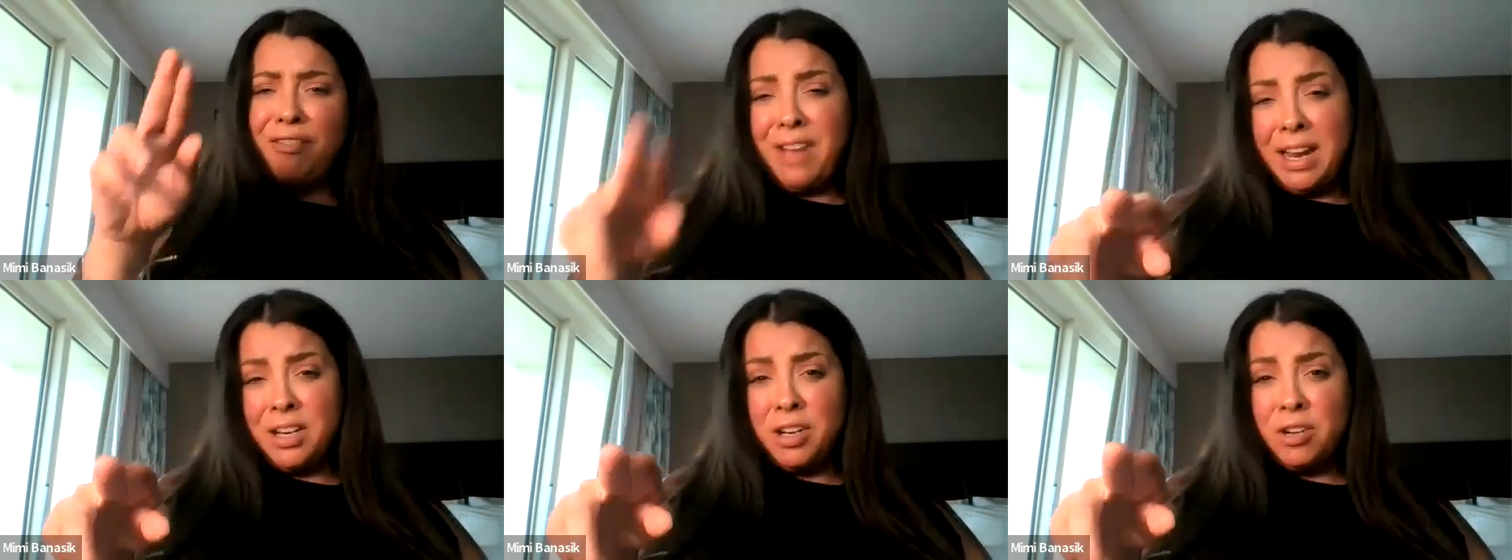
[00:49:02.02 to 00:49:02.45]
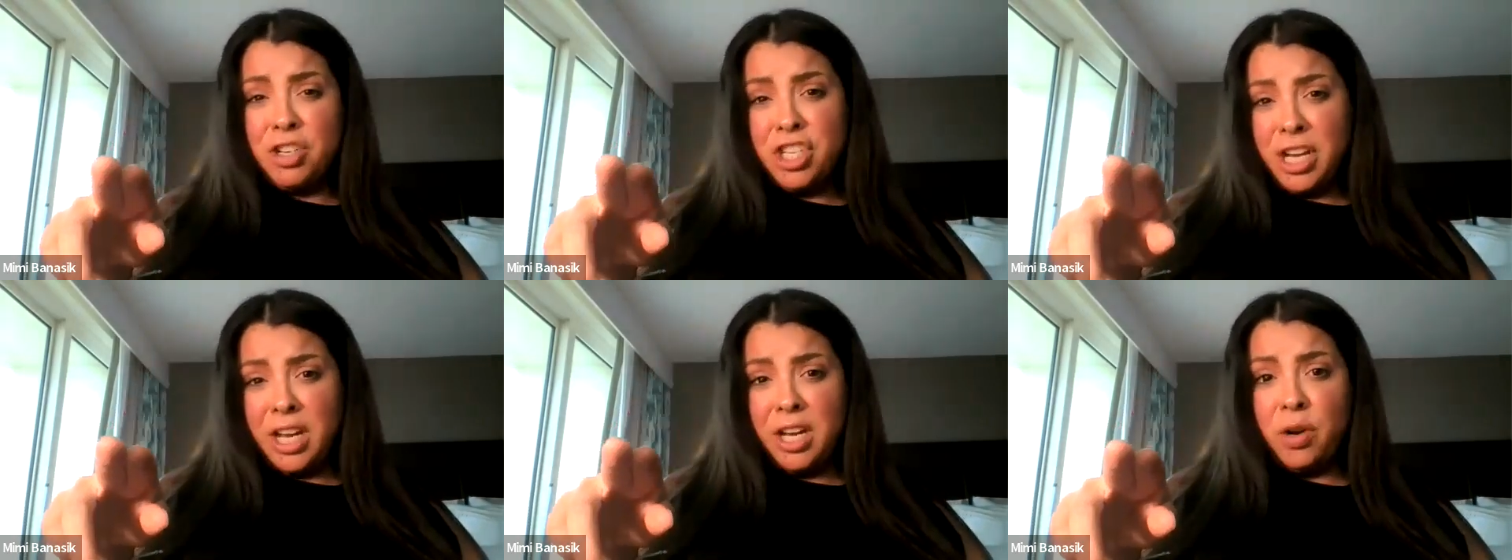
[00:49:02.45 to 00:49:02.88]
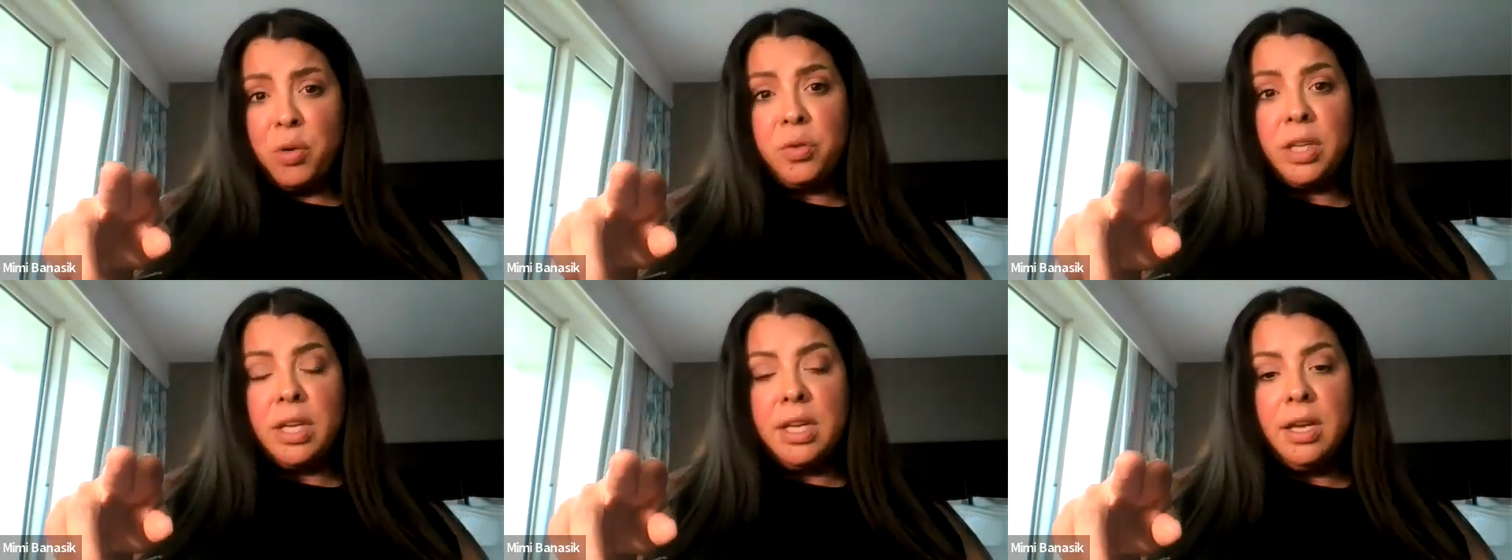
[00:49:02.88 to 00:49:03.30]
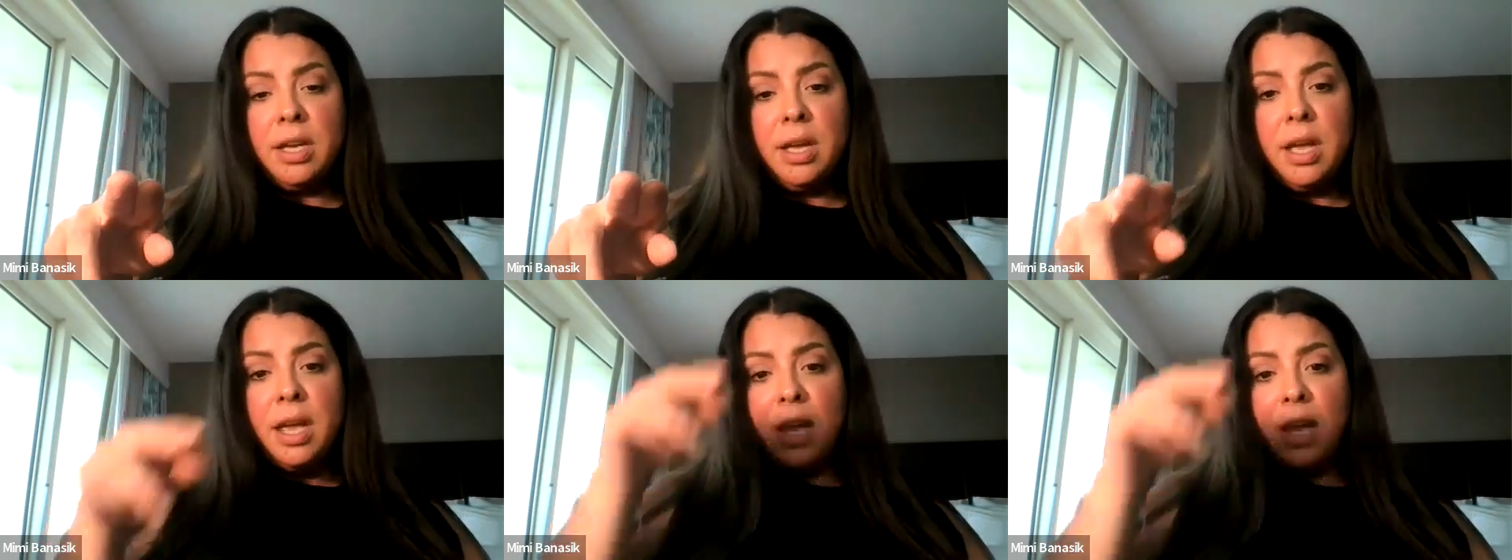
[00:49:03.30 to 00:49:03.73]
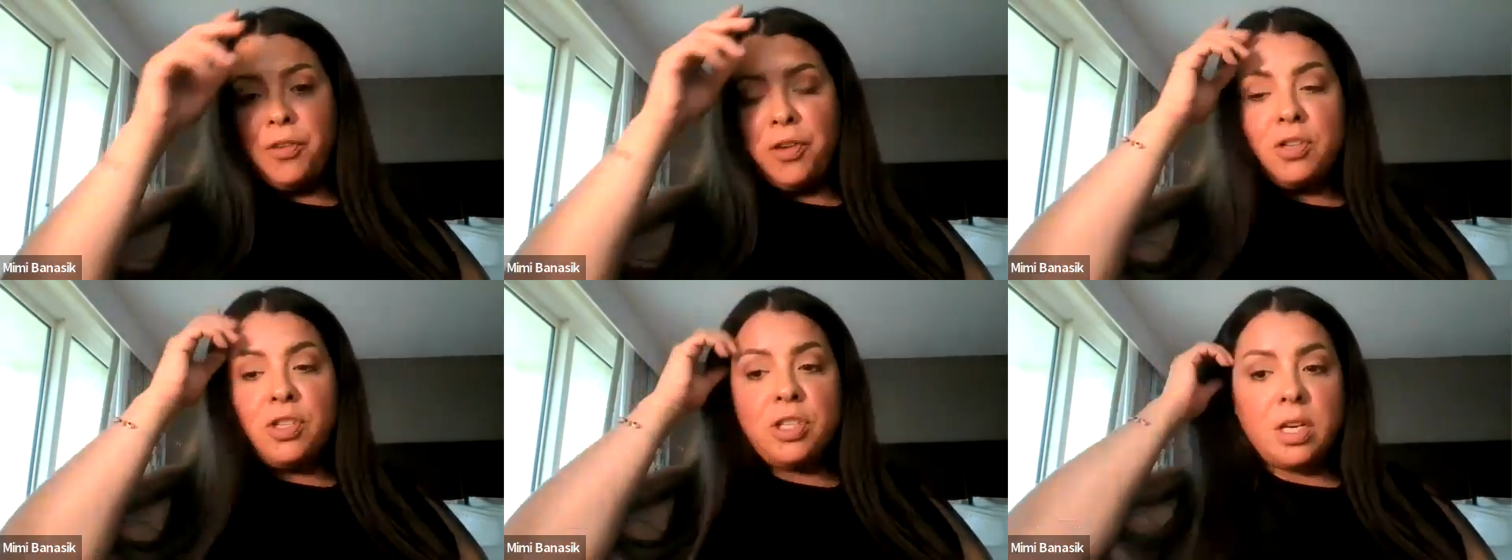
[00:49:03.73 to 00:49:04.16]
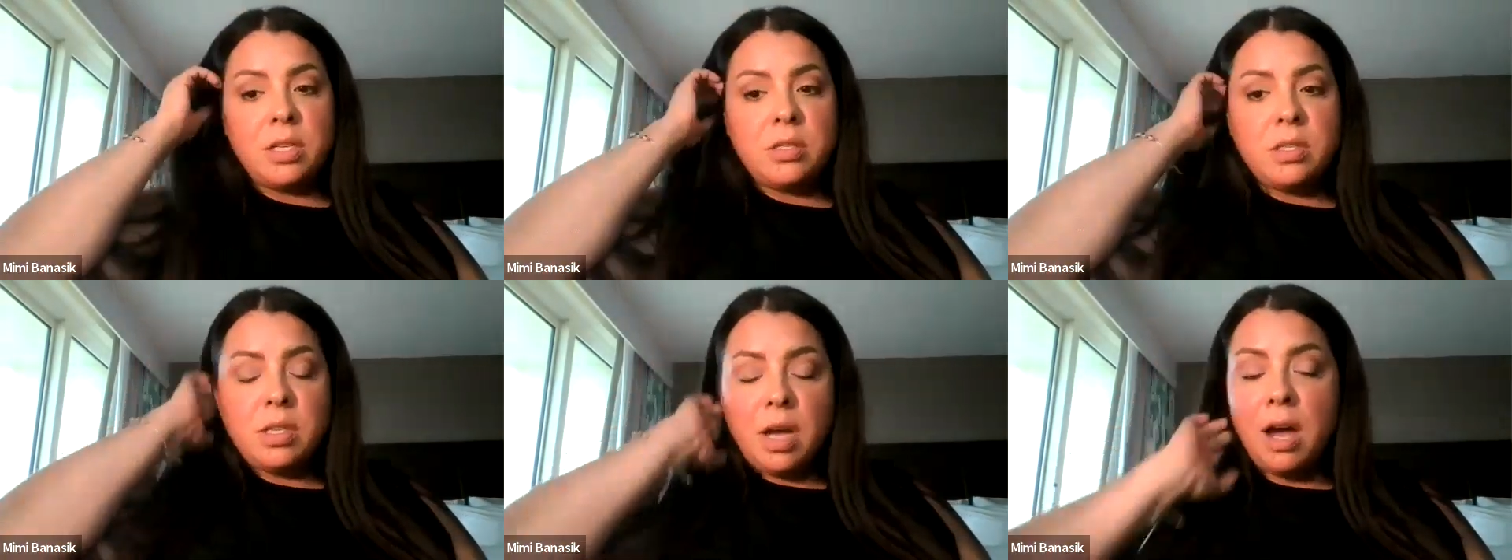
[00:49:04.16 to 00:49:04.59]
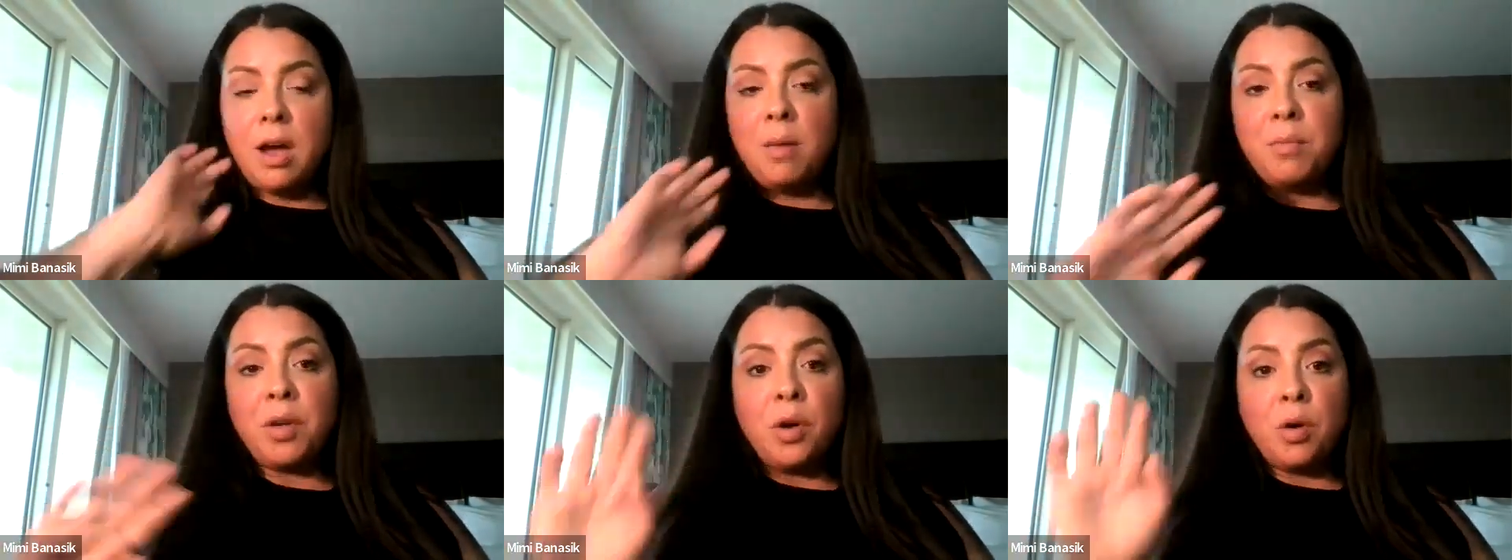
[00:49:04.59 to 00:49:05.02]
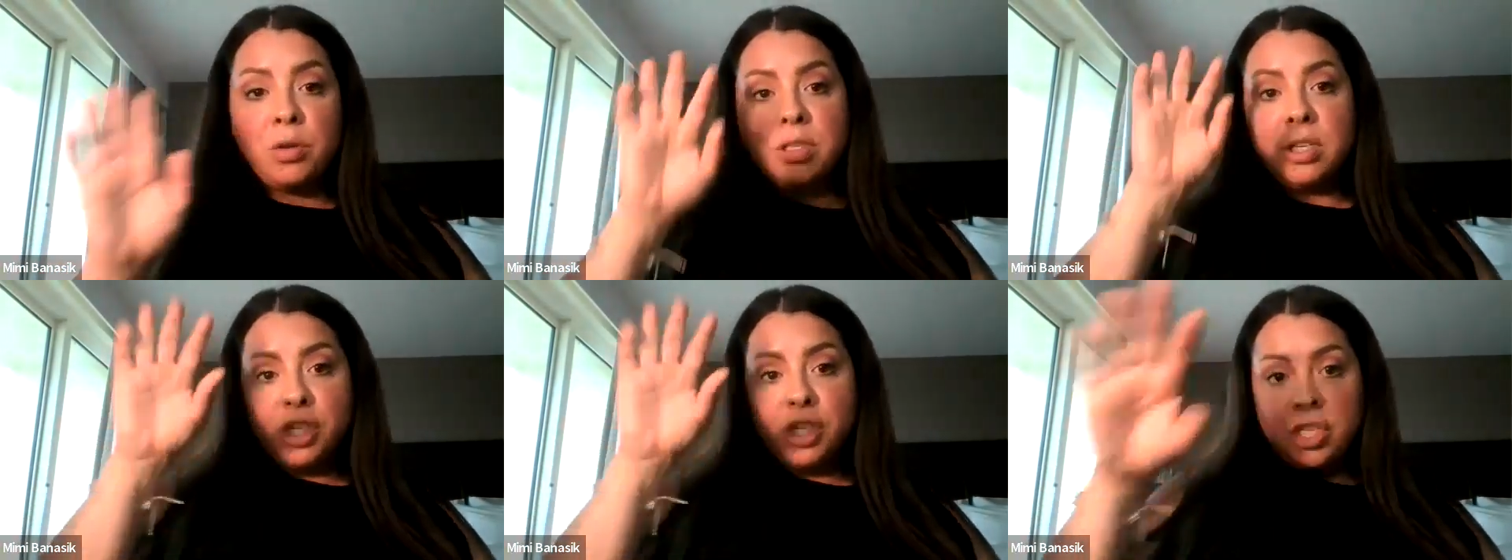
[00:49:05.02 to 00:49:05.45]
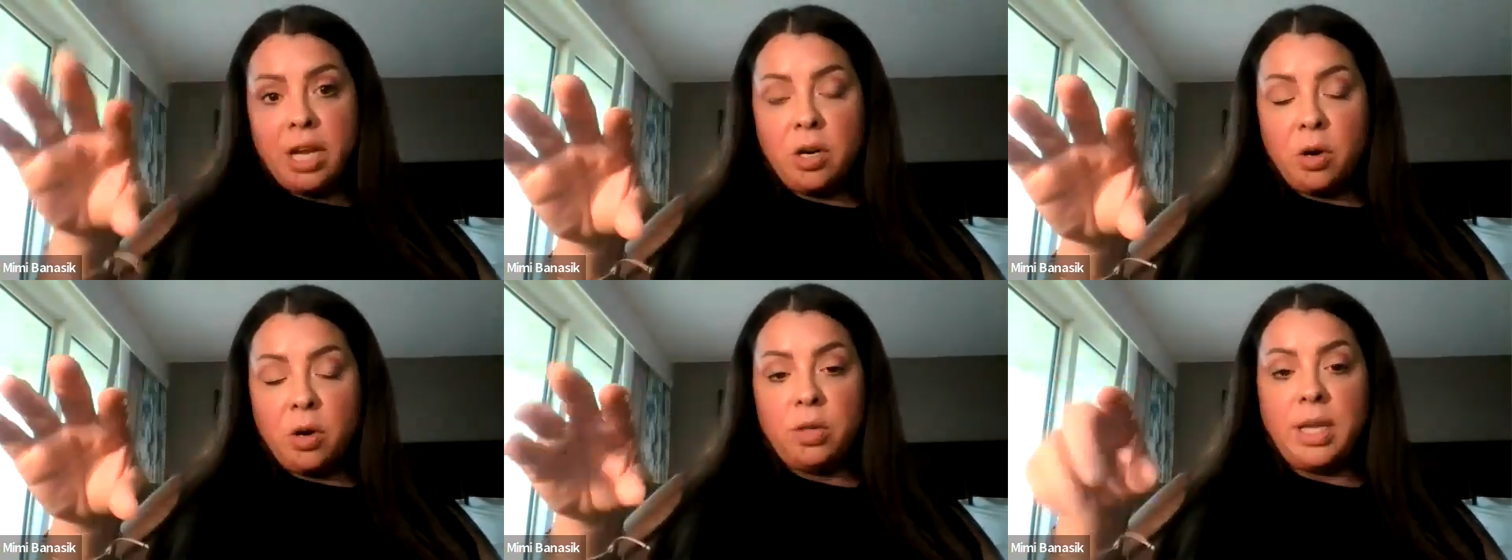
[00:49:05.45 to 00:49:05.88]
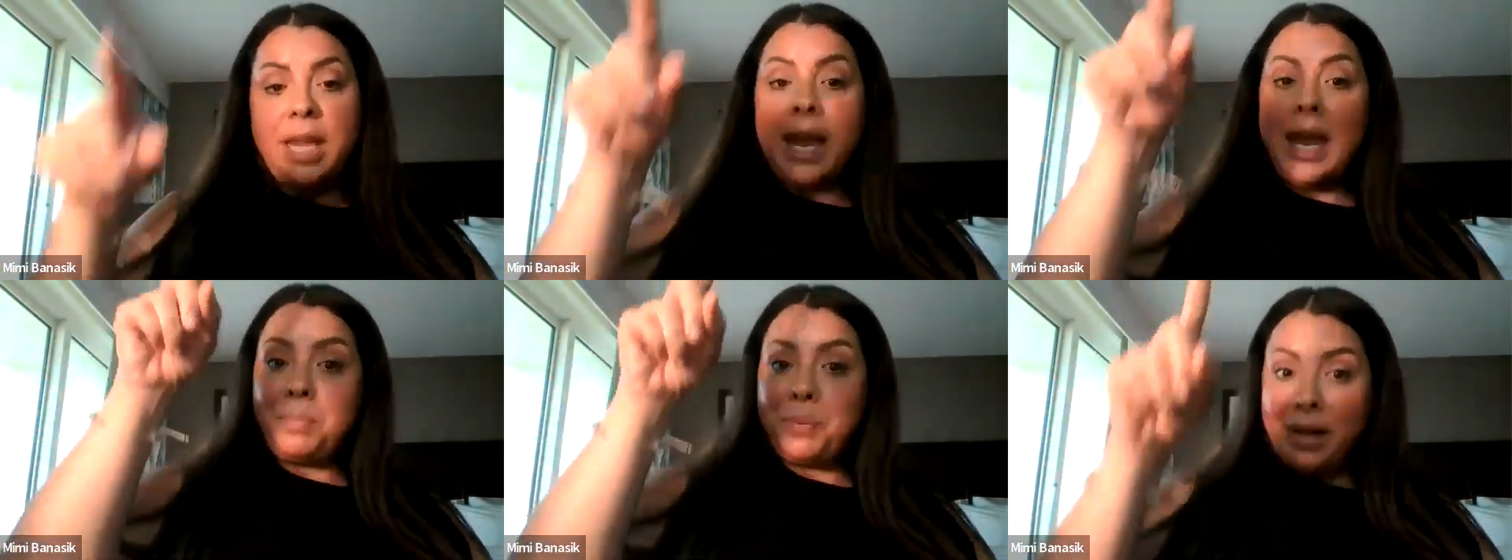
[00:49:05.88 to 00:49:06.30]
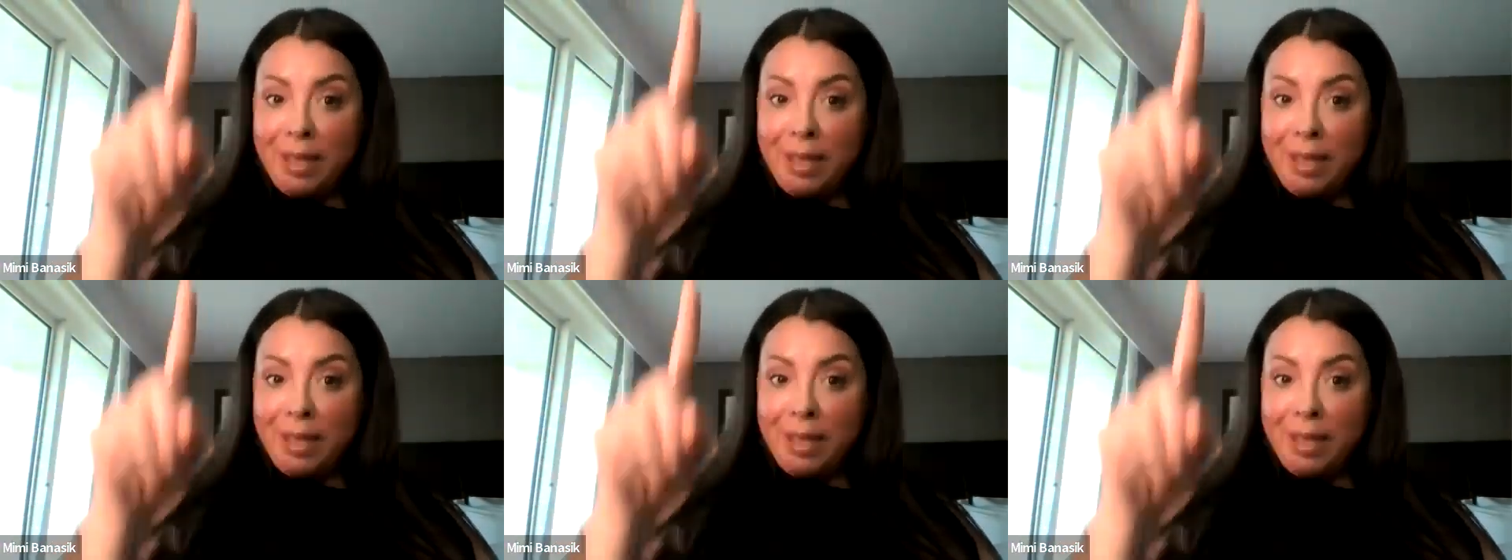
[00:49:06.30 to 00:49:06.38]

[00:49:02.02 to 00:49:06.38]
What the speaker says: find your shade only. If you just go to shade only and